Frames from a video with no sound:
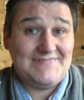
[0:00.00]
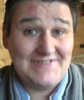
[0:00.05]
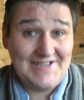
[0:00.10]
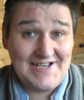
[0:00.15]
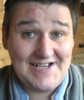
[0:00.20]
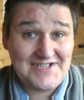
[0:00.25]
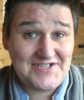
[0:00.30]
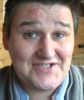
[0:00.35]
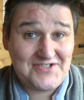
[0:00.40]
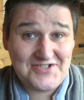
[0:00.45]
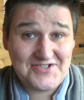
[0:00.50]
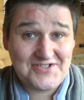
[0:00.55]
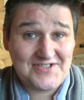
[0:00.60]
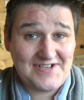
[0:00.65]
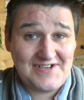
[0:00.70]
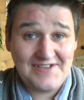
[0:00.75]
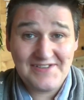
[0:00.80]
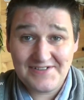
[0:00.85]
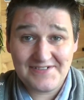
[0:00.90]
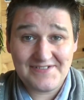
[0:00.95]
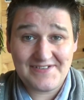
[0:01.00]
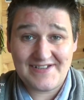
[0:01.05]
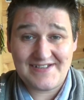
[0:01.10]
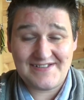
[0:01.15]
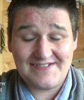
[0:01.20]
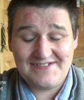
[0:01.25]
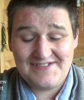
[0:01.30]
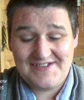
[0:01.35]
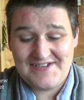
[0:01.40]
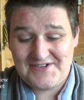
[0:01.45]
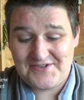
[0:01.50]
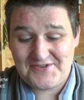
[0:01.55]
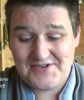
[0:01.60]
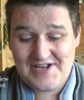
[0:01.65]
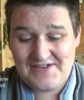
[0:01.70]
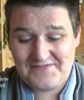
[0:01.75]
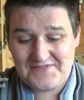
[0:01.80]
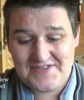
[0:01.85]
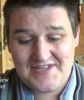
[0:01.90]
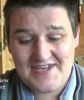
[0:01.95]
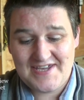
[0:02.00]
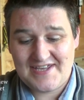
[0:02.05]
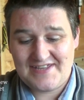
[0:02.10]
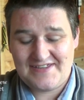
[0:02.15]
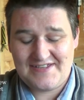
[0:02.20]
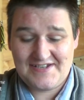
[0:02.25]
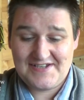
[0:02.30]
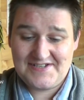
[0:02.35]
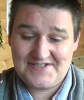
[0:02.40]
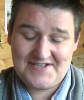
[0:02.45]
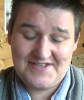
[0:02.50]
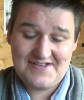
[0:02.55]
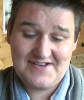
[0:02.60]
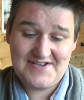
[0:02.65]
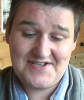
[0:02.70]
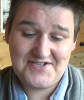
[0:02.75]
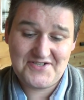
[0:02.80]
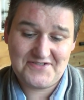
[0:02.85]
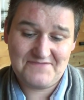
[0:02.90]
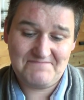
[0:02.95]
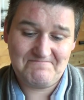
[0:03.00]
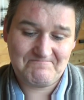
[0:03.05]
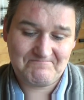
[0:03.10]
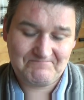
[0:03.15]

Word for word: that's just another thing that you're going to have to take into consideration